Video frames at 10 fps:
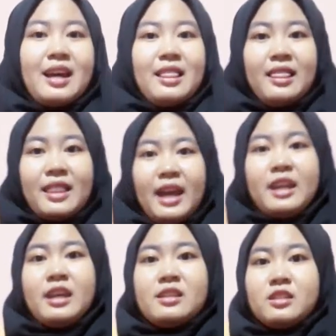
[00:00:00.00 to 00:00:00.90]

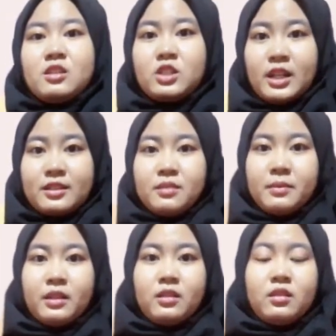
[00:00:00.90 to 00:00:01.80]
Ladies and
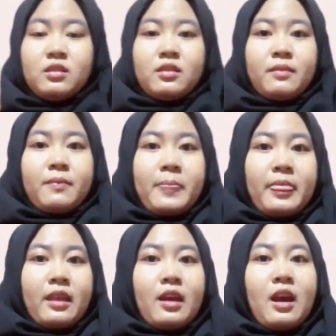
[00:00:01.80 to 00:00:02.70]
gentlemen,
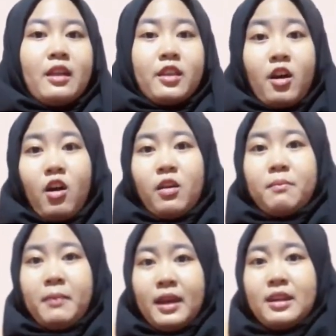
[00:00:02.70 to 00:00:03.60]
there are
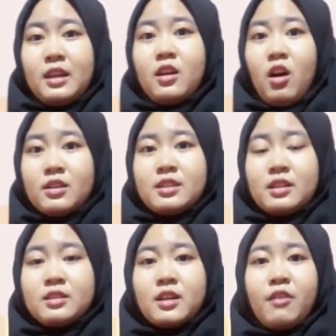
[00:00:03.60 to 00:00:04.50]
many
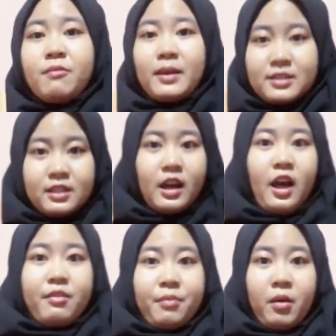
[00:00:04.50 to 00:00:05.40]
causes of mental
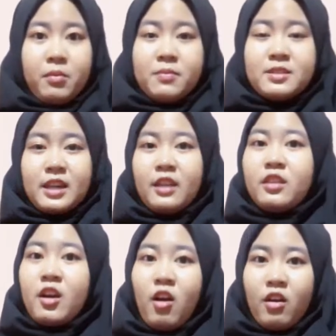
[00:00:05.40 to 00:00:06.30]
health problems and
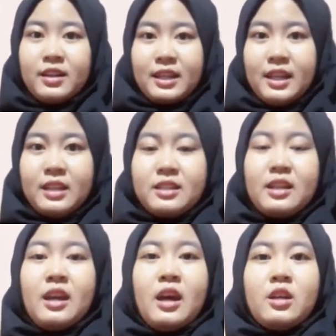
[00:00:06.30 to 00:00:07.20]
they are need
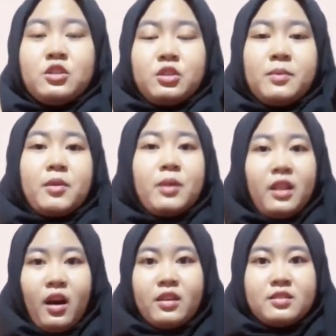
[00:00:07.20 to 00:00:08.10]
to be
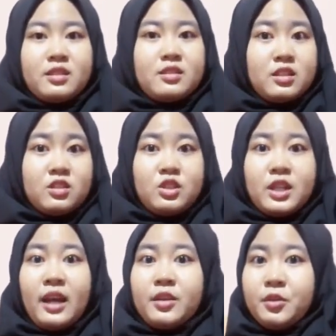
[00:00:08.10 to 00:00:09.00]
realized since
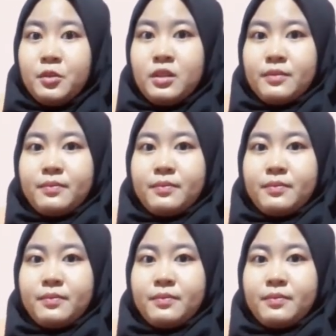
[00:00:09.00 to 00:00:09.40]
childhood.